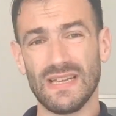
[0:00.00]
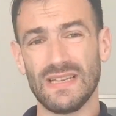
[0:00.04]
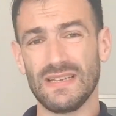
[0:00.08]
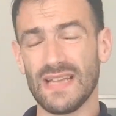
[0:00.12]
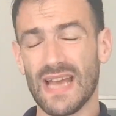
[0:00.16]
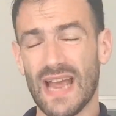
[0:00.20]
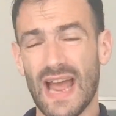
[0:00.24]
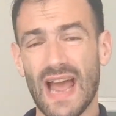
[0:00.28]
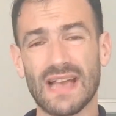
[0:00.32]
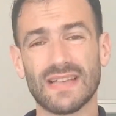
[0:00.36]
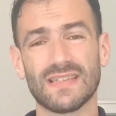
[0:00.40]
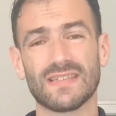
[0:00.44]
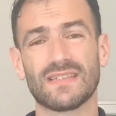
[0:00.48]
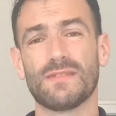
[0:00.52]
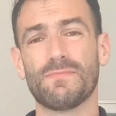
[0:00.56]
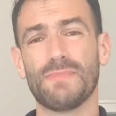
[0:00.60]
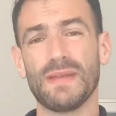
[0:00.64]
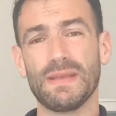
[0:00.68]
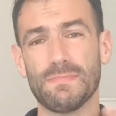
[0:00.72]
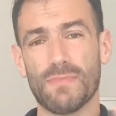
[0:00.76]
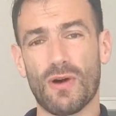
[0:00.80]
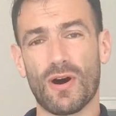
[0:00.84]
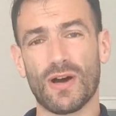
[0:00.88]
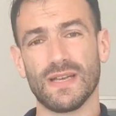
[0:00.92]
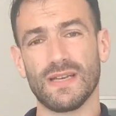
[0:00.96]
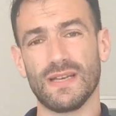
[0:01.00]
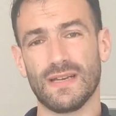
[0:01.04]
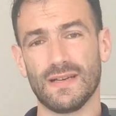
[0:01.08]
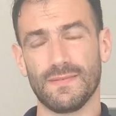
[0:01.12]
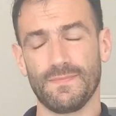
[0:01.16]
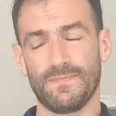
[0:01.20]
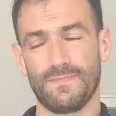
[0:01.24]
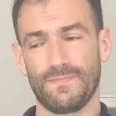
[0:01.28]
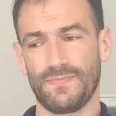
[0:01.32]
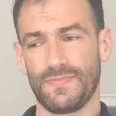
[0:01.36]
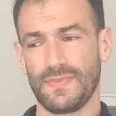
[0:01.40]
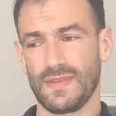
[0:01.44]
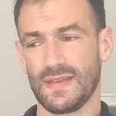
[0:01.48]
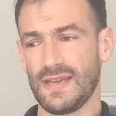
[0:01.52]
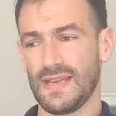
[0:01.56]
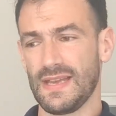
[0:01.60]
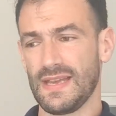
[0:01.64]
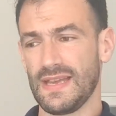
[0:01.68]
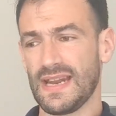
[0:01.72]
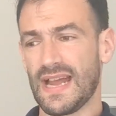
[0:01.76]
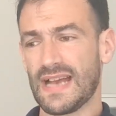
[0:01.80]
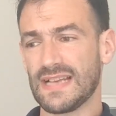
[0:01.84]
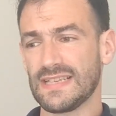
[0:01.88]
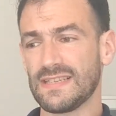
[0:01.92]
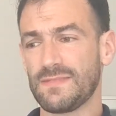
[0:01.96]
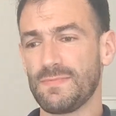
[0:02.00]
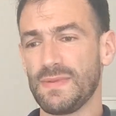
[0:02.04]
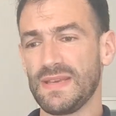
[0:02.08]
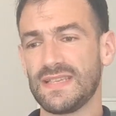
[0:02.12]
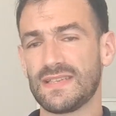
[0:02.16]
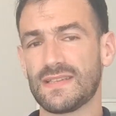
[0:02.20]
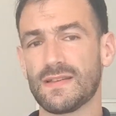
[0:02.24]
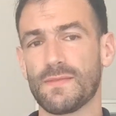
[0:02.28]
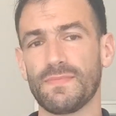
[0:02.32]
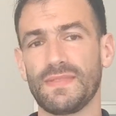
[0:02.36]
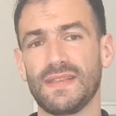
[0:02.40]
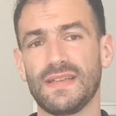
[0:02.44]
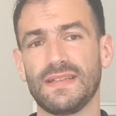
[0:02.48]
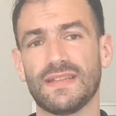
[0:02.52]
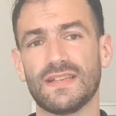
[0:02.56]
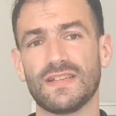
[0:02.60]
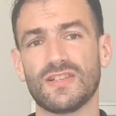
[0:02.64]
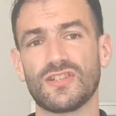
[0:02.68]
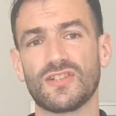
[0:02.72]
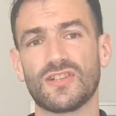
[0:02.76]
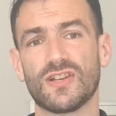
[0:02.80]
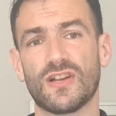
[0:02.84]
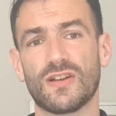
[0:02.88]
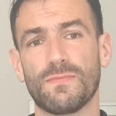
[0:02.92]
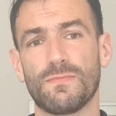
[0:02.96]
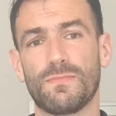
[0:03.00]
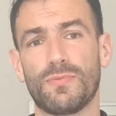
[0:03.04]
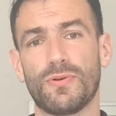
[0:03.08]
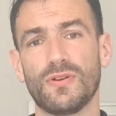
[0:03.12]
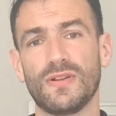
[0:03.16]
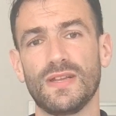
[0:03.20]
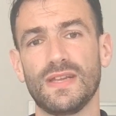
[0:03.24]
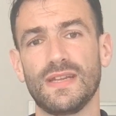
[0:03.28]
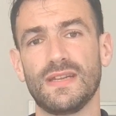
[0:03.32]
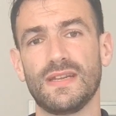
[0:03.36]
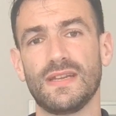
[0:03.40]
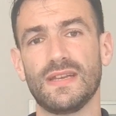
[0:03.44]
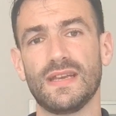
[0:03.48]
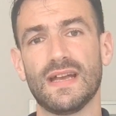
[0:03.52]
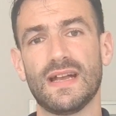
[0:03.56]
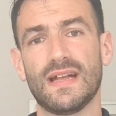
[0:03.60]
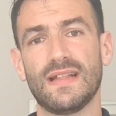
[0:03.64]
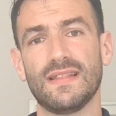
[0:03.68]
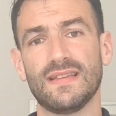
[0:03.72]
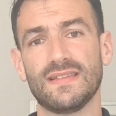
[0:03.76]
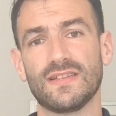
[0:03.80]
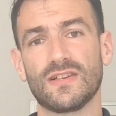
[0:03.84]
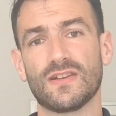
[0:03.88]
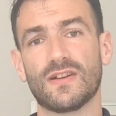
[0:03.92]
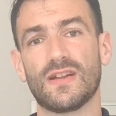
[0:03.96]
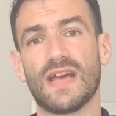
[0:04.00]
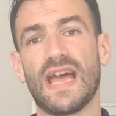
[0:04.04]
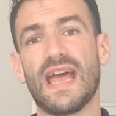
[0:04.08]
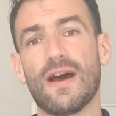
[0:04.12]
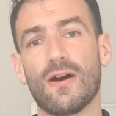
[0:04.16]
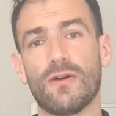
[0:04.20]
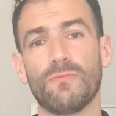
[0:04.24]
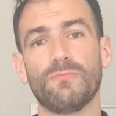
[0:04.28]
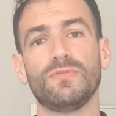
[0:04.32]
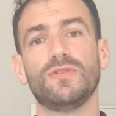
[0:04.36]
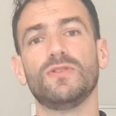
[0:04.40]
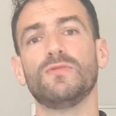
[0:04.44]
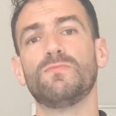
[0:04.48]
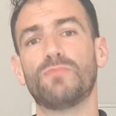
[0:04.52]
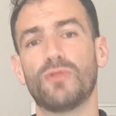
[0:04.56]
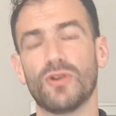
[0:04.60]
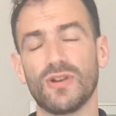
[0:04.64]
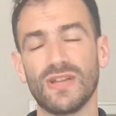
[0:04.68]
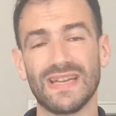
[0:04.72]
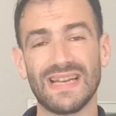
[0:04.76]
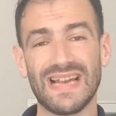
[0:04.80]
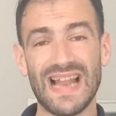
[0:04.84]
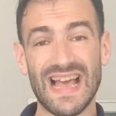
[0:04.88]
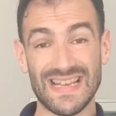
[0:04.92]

It has to be something that's going to help you put in